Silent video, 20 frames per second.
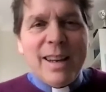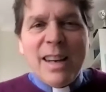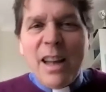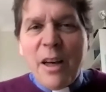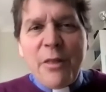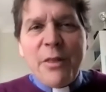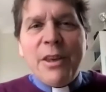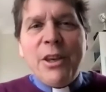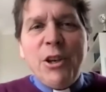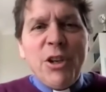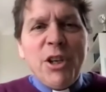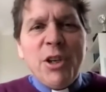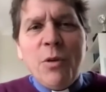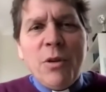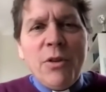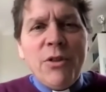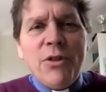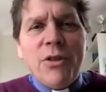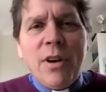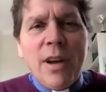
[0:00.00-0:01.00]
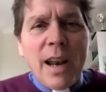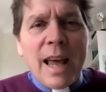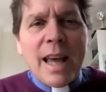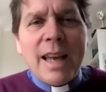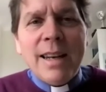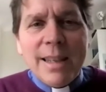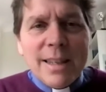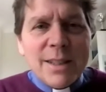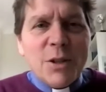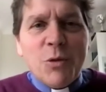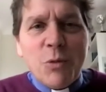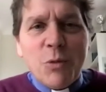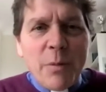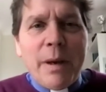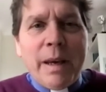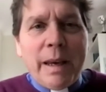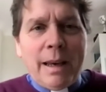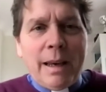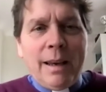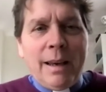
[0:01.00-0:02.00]
Nothing you do on dry land is
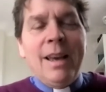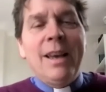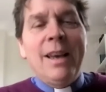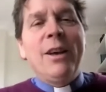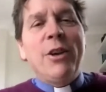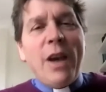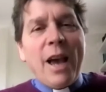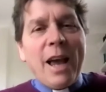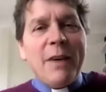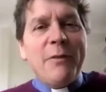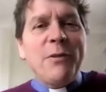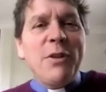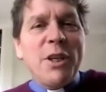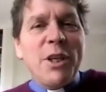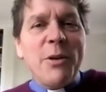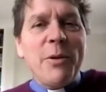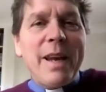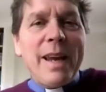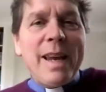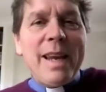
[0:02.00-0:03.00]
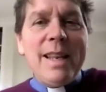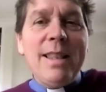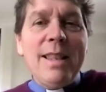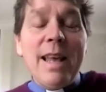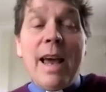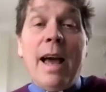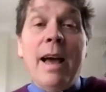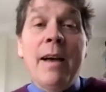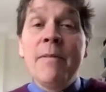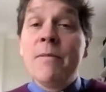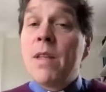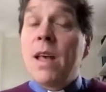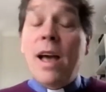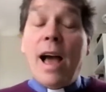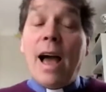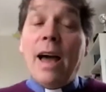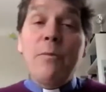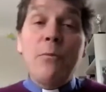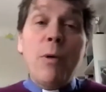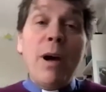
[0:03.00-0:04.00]
swimming. You have to do it in there.
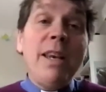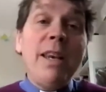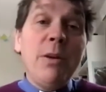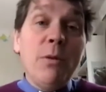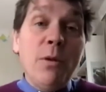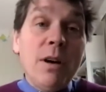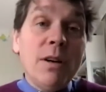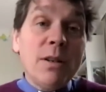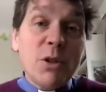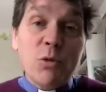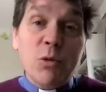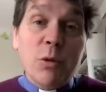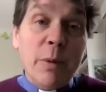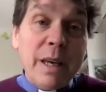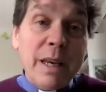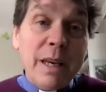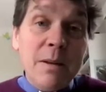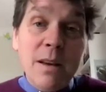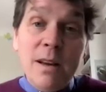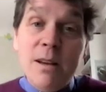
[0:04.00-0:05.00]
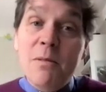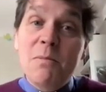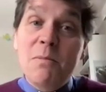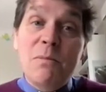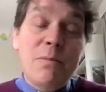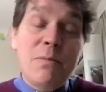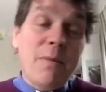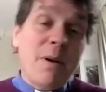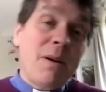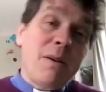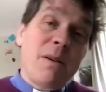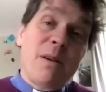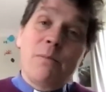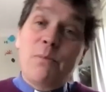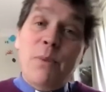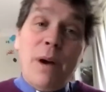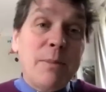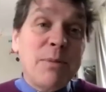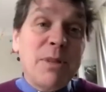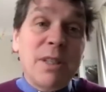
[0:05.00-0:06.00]
And when you are swimming,
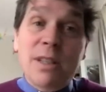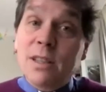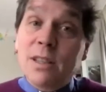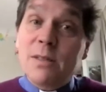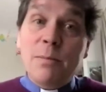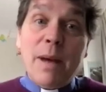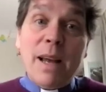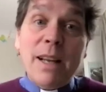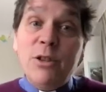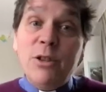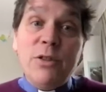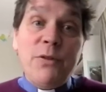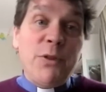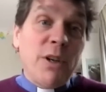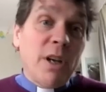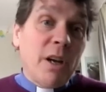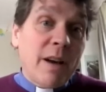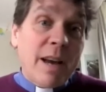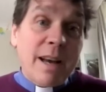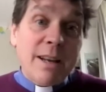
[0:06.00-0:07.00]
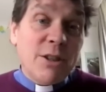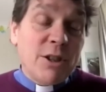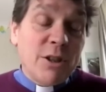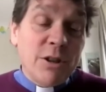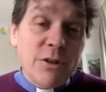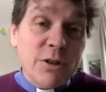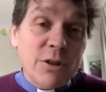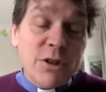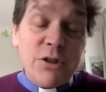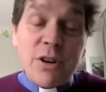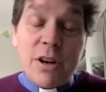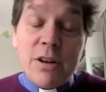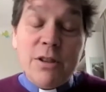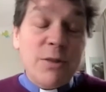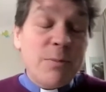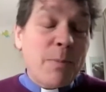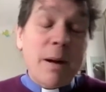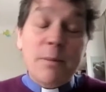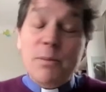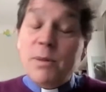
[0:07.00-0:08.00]
perhaps it doesn't matter if you know how to do the strokes,
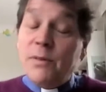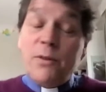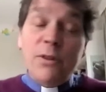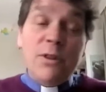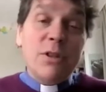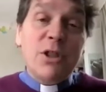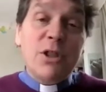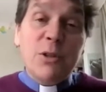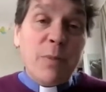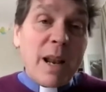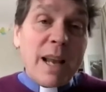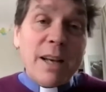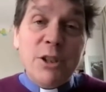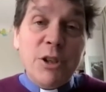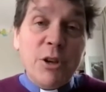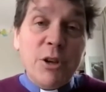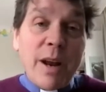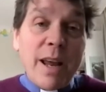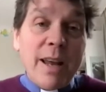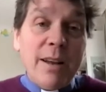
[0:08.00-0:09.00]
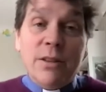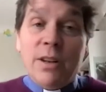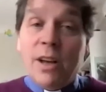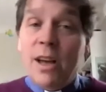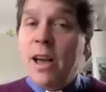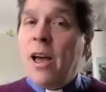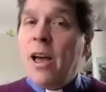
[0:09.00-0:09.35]
perhaps if you just splash around.